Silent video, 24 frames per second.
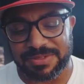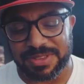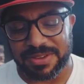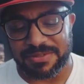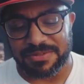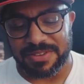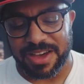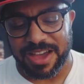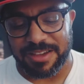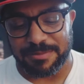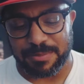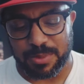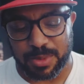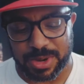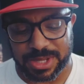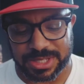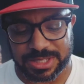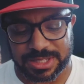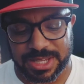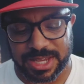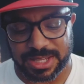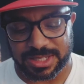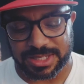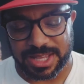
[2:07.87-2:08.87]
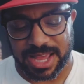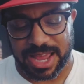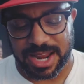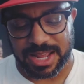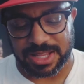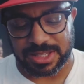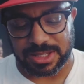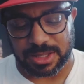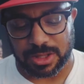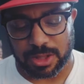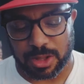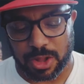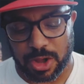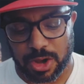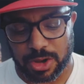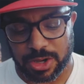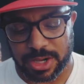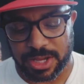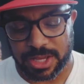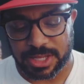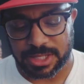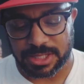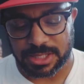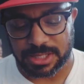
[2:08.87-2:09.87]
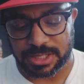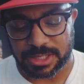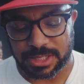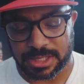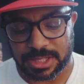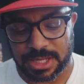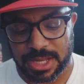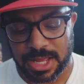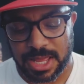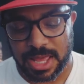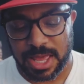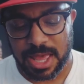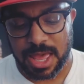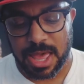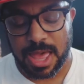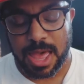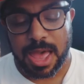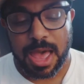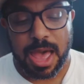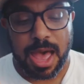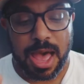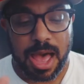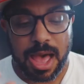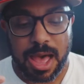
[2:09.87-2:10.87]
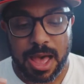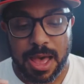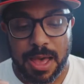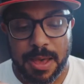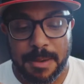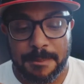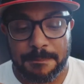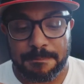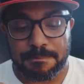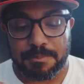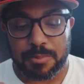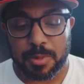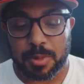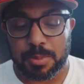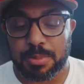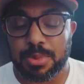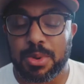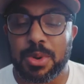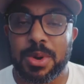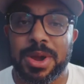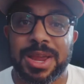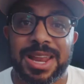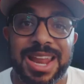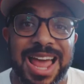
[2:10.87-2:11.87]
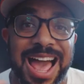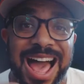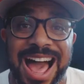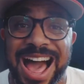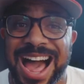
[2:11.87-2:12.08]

to 5.6 at its longest um, point.